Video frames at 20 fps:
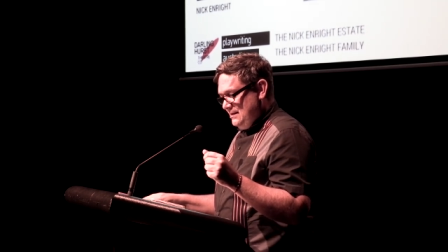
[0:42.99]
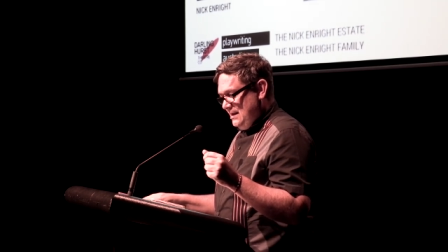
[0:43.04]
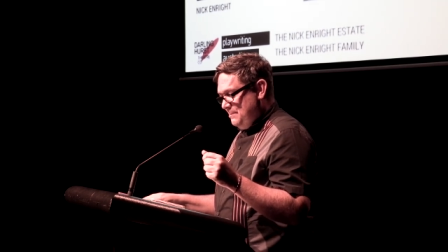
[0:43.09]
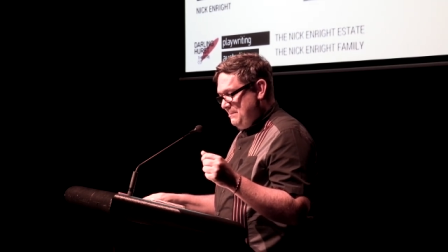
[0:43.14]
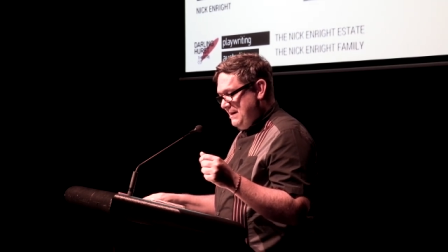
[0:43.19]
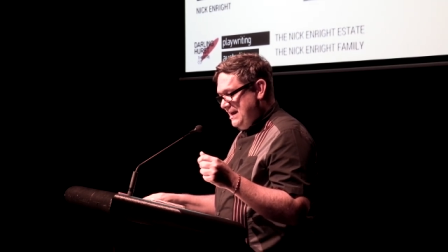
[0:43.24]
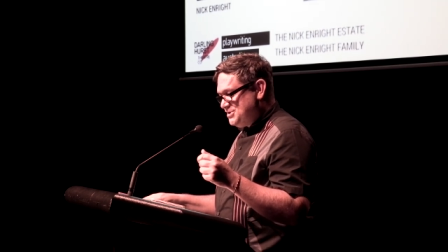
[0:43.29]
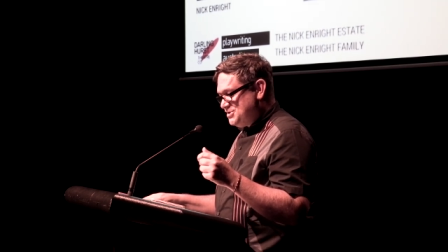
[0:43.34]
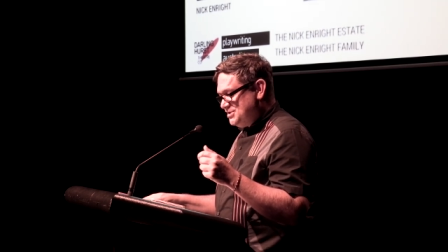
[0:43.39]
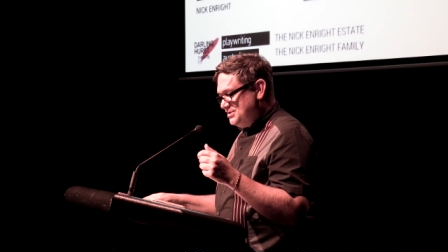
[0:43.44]

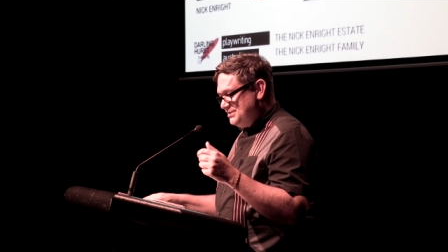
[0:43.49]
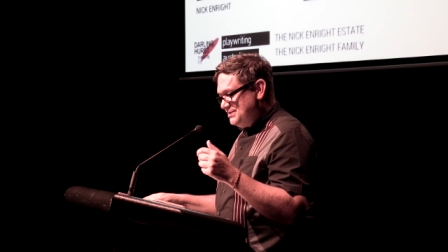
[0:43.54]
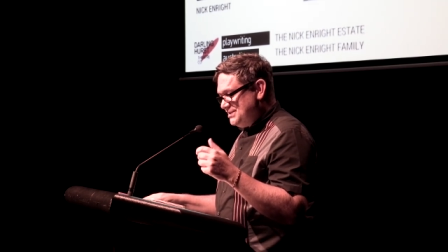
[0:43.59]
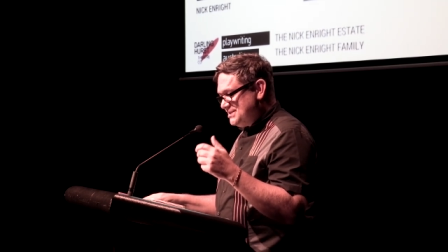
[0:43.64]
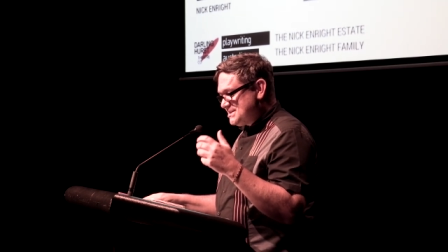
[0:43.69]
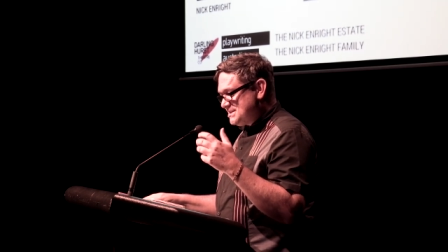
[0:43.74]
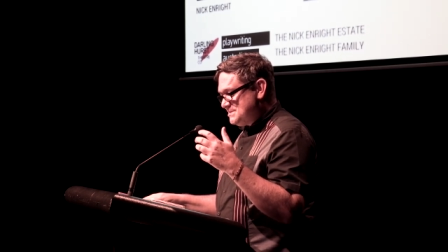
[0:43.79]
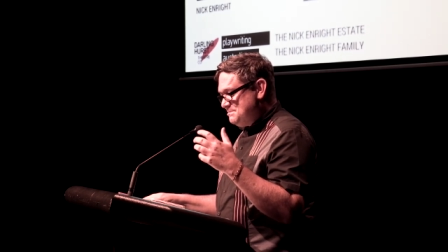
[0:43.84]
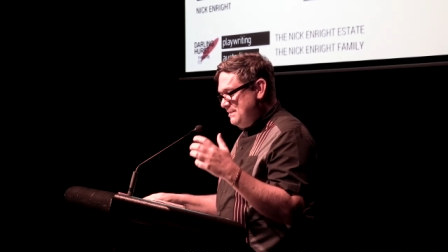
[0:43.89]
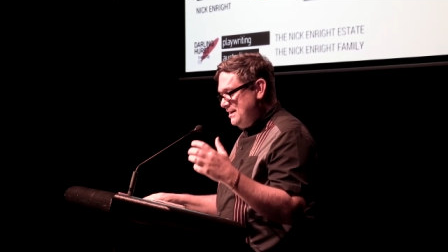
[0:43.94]
Imagine
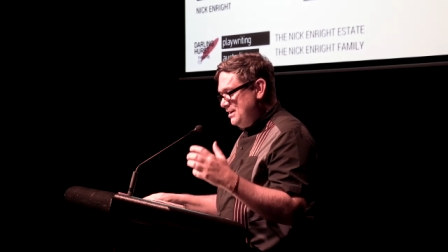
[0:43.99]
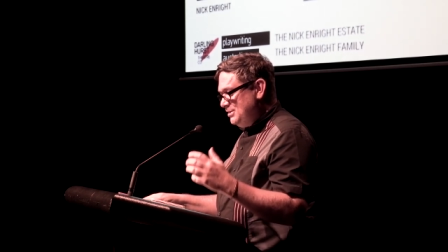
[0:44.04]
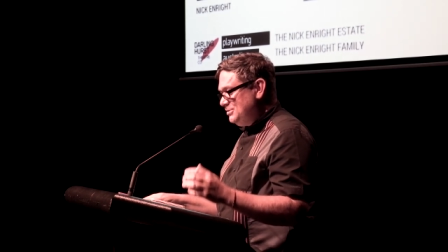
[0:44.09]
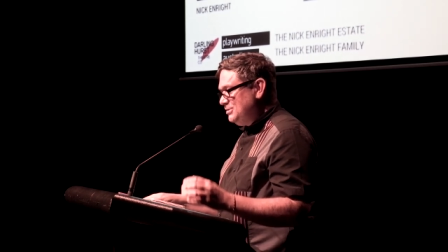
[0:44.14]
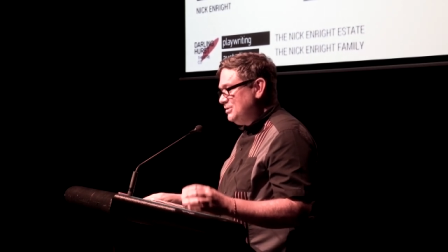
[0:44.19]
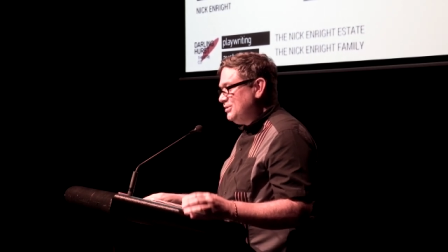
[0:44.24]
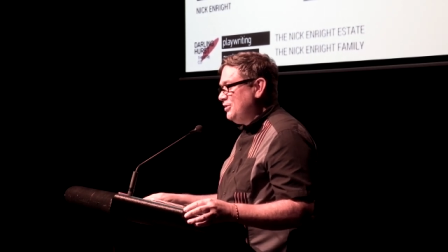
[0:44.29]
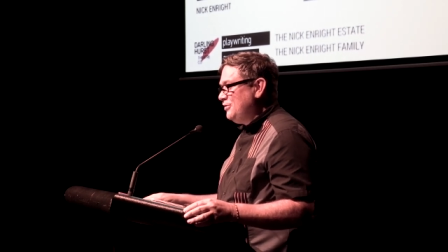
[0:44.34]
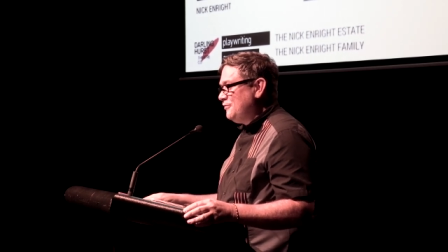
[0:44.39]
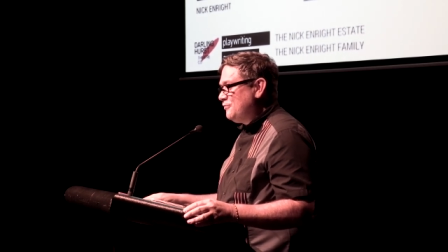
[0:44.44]
the
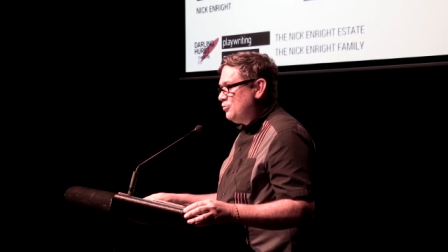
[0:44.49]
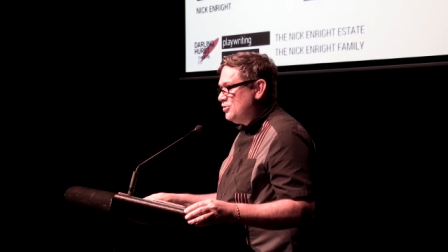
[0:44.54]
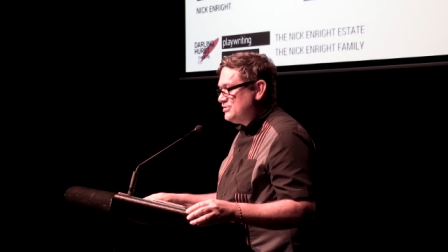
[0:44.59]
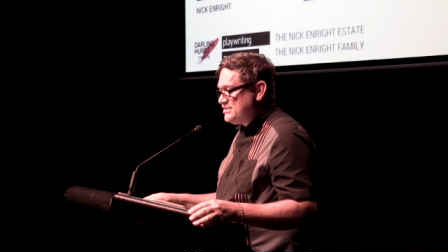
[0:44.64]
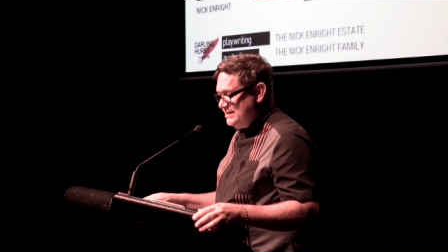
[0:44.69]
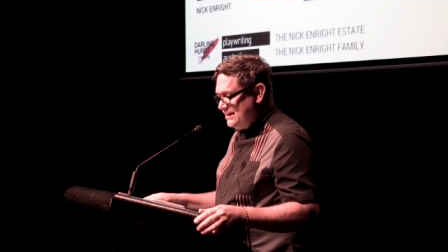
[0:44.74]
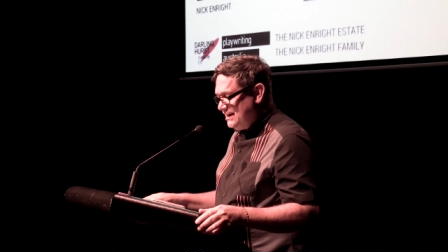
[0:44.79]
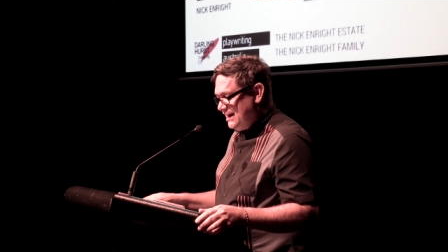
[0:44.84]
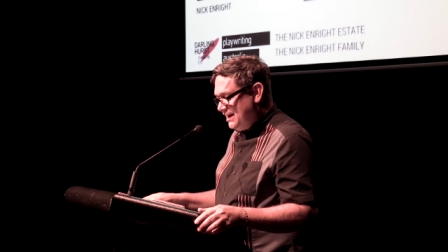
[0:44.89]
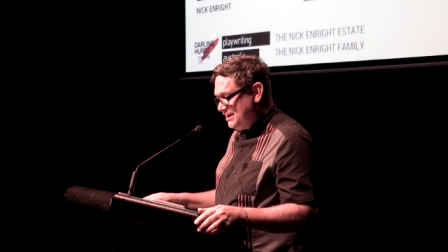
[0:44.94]
smell of
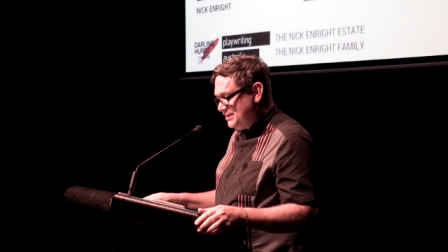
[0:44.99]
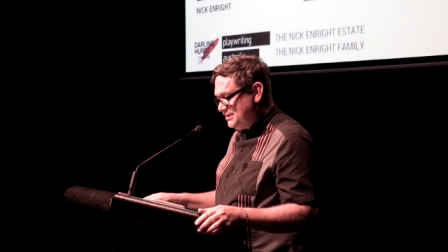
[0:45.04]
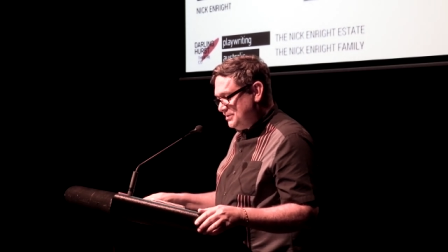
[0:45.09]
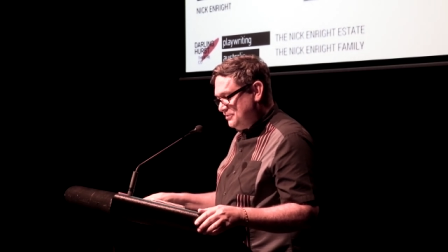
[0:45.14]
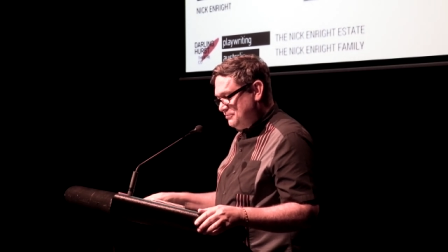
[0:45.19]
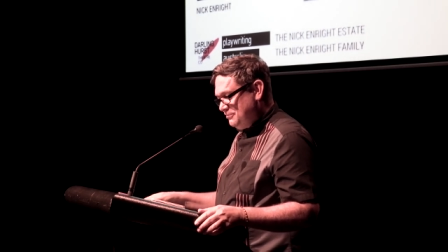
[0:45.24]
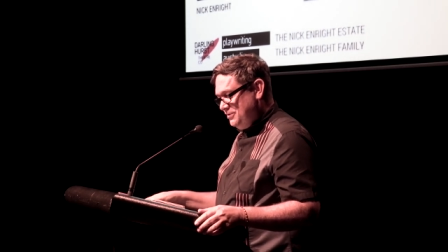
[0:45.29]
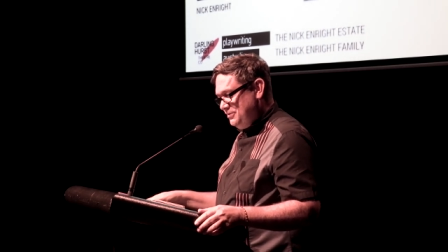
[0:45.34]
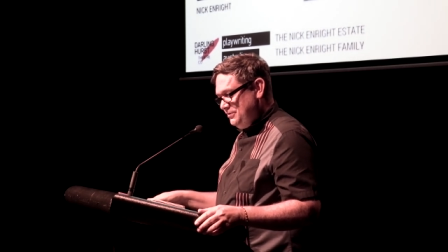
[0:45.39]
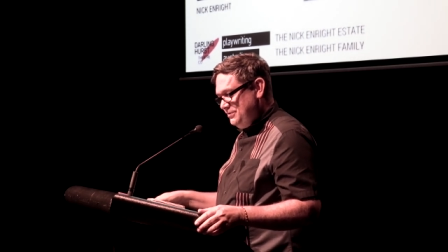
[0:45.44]
rotting
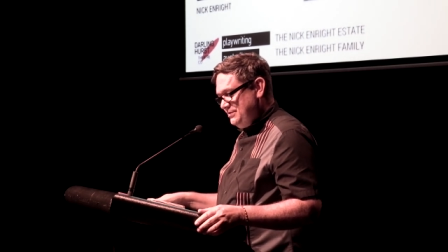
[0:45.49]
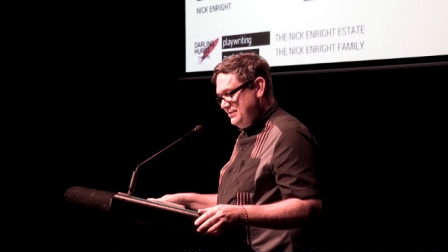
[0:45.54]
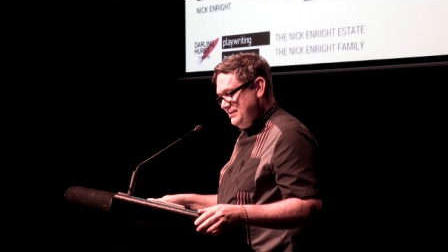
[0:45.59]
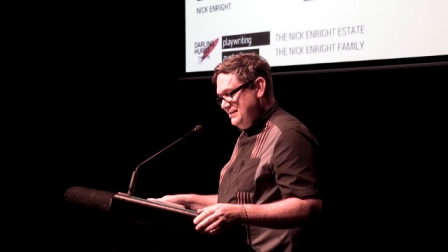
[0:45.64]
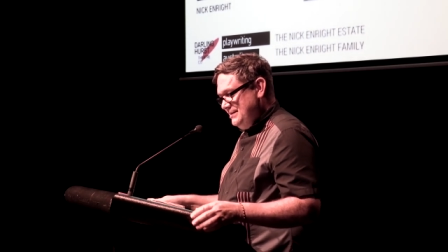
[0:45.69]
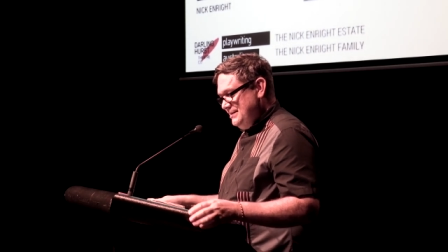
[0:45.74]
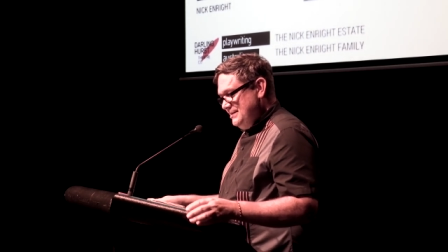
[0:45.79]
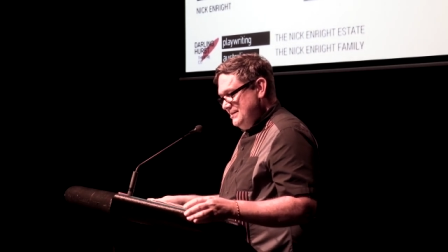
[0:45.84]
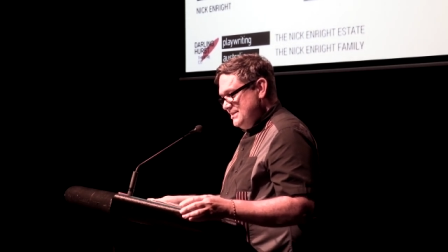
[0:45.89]
undergrowth,